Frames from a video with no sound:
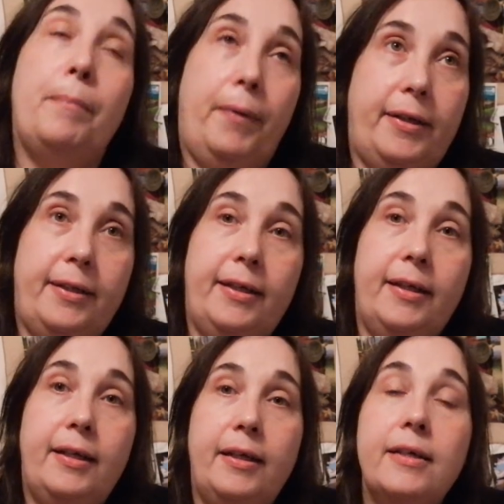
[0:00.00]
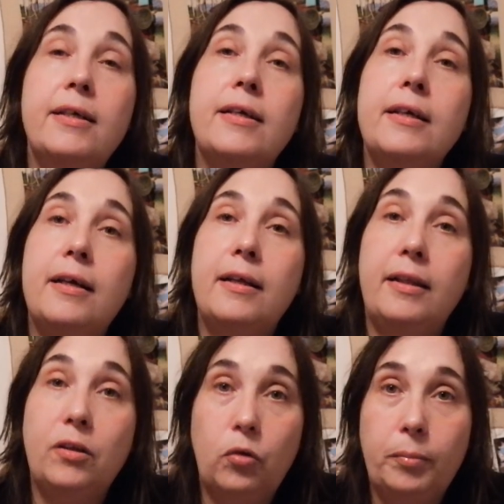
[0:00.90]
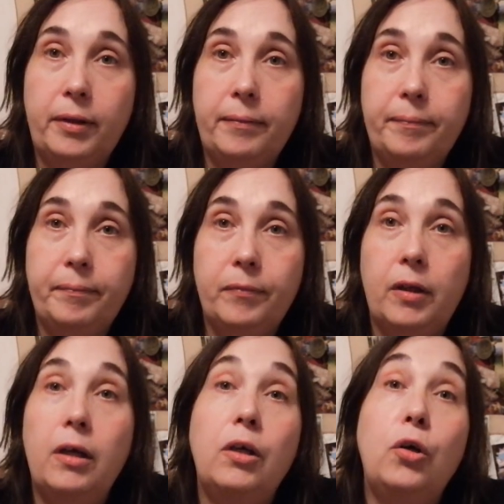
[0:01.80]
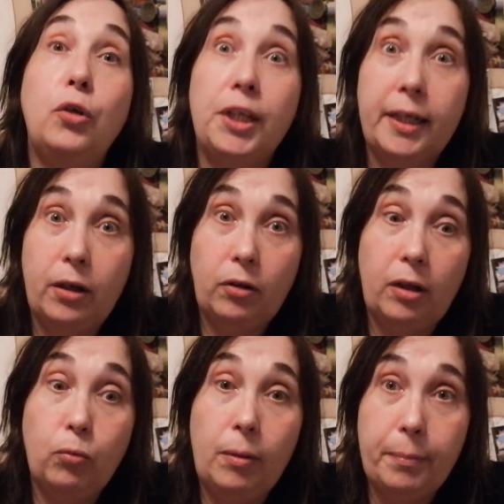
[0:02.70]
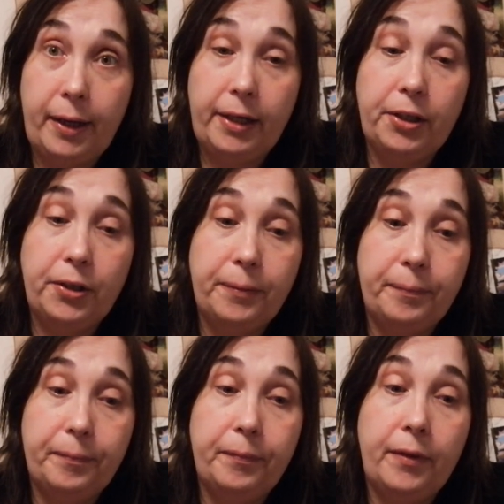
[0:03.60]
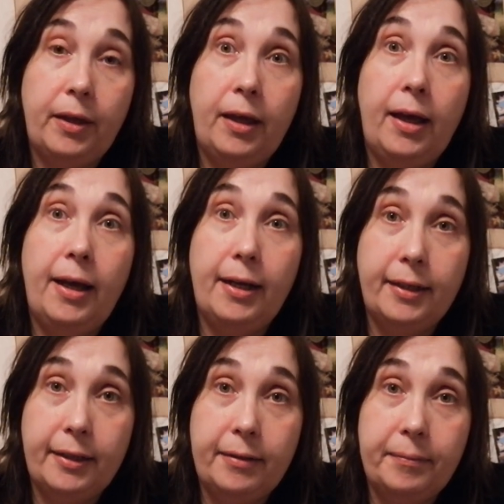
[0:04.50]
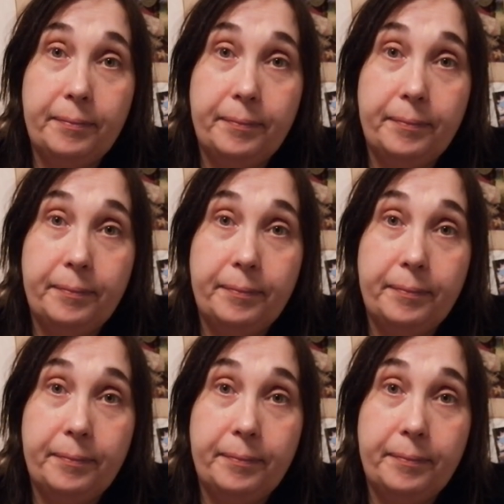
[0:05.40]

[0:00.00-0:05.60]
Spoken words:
But they told me, go check out that webpage. And I did.